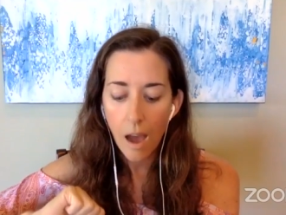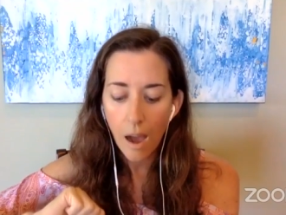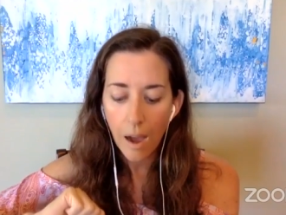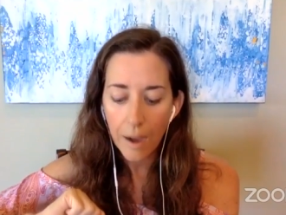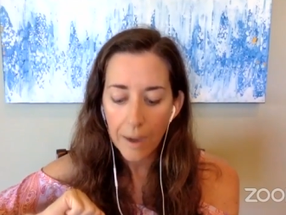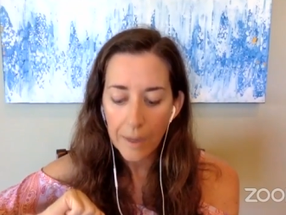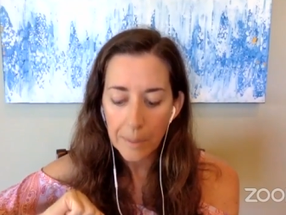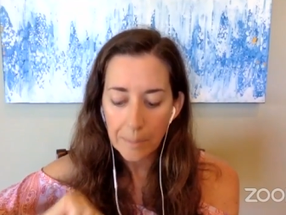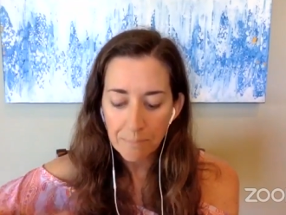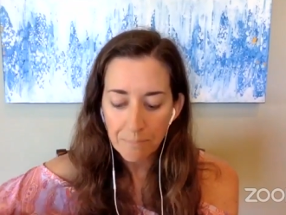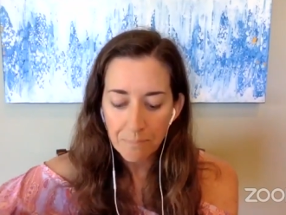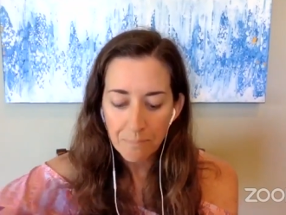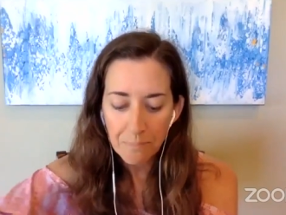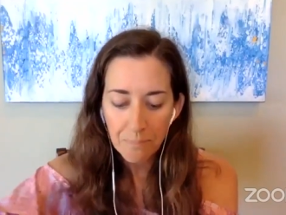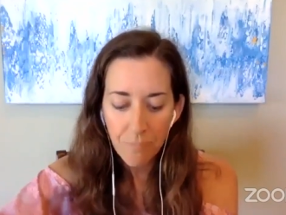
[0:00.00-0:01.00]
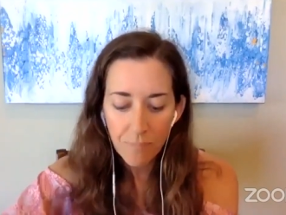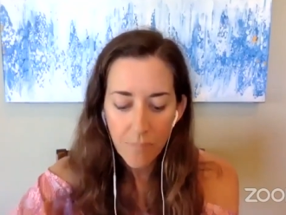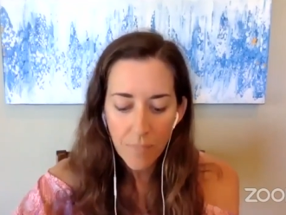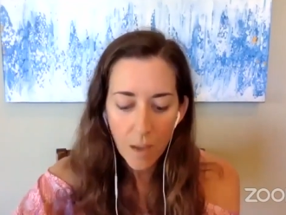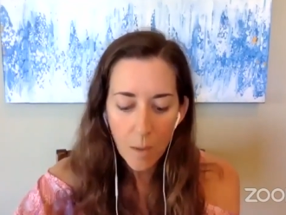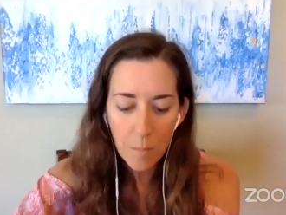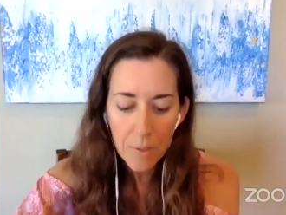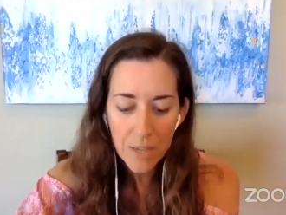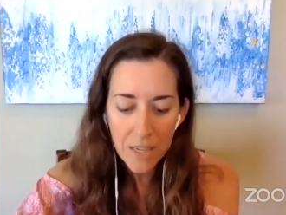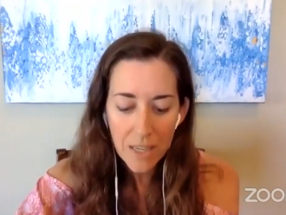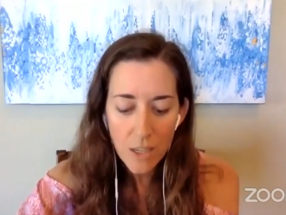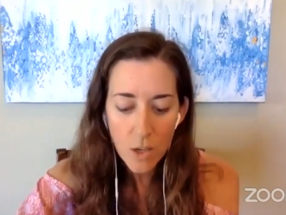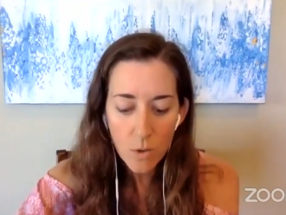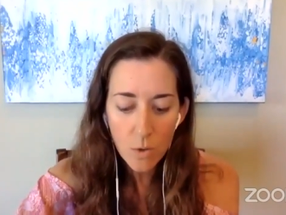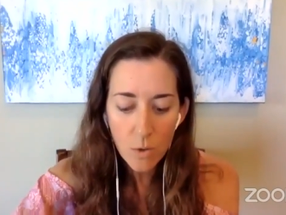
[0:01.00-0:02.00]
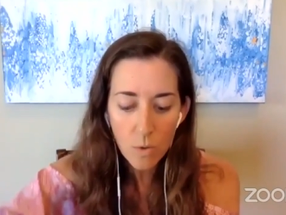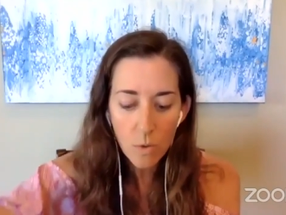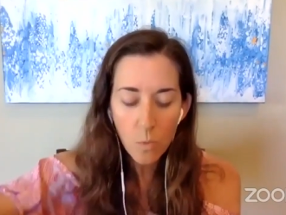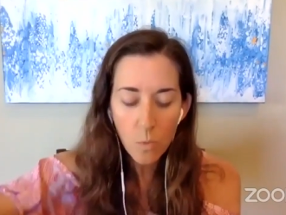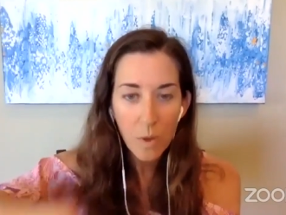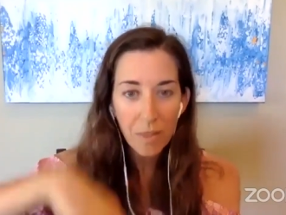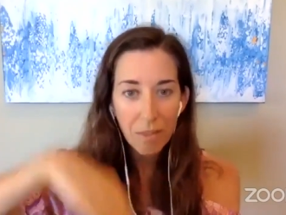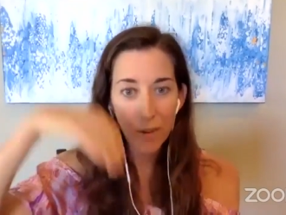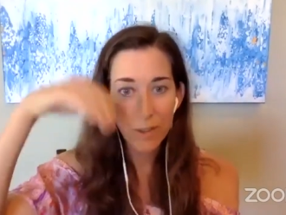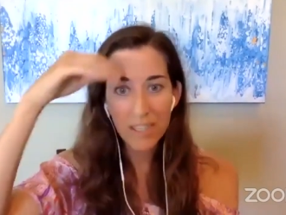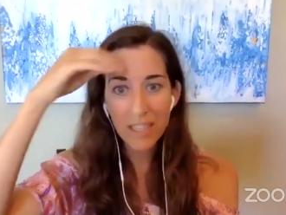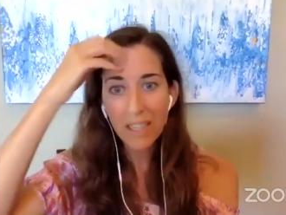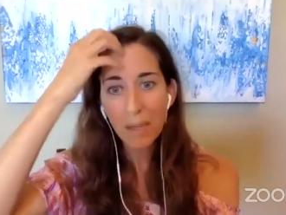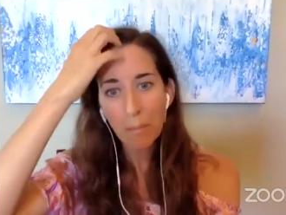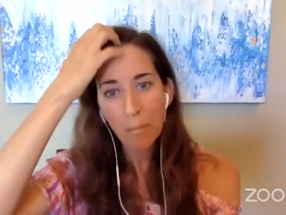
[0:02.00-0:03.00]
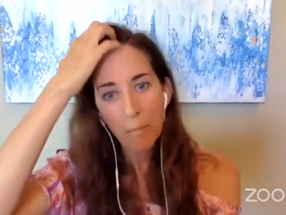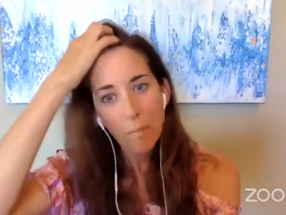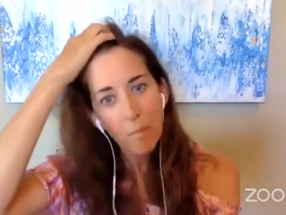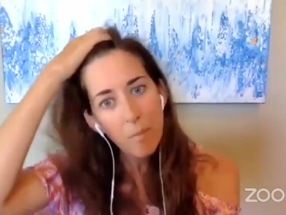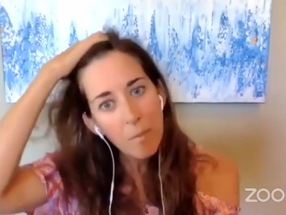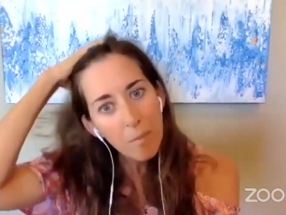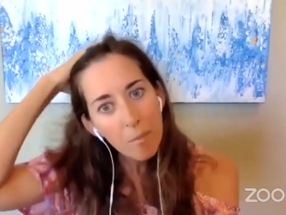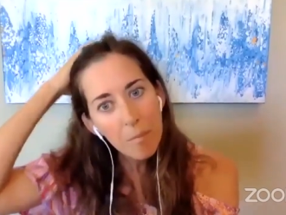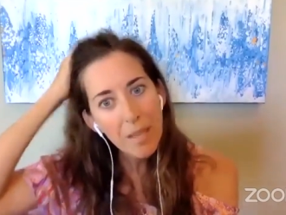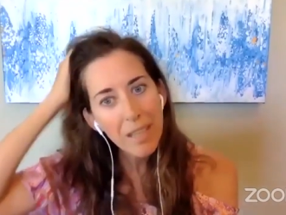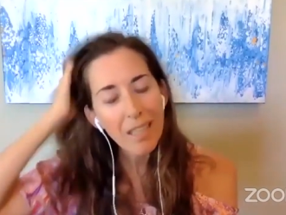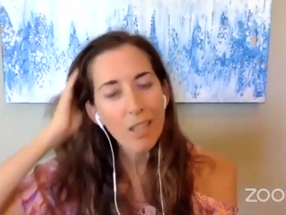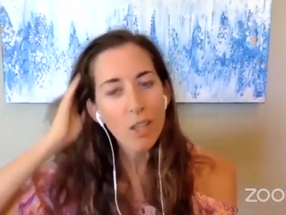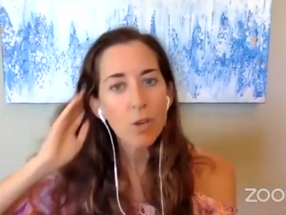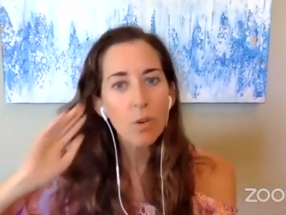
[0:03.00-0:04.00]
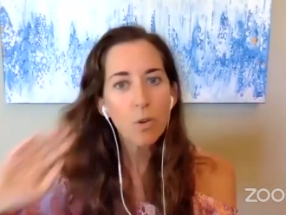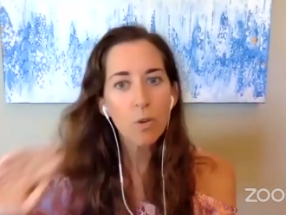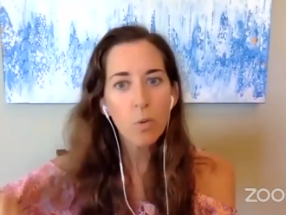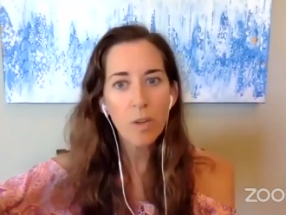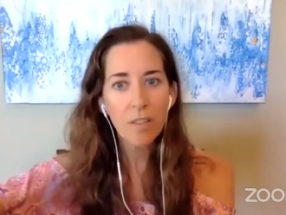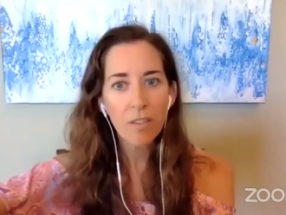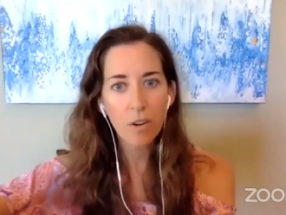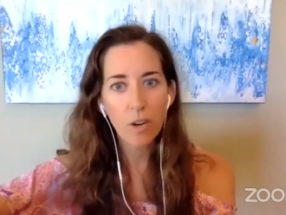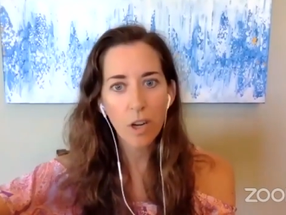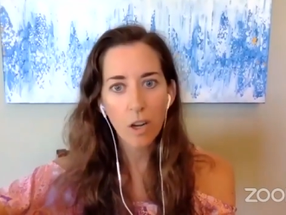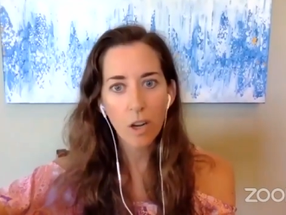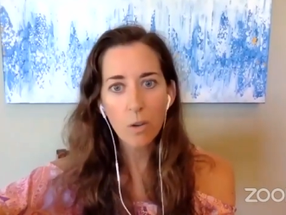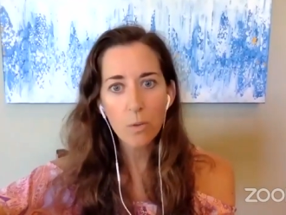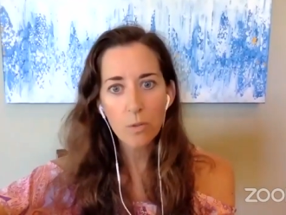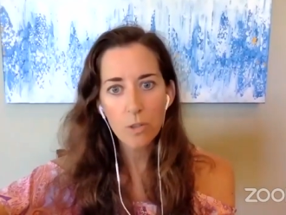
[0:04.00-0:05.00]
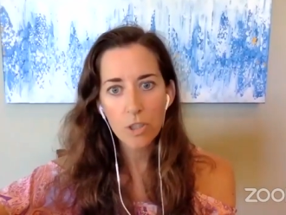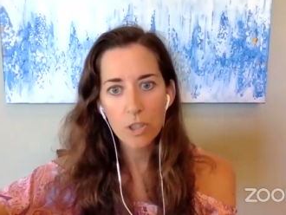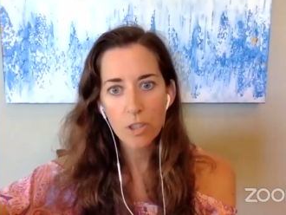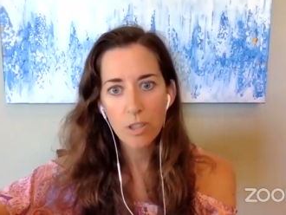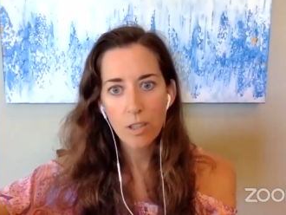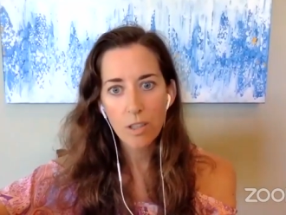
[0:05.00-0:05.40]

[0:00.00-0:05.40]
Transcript: Um, be you with your team, be you with your coach.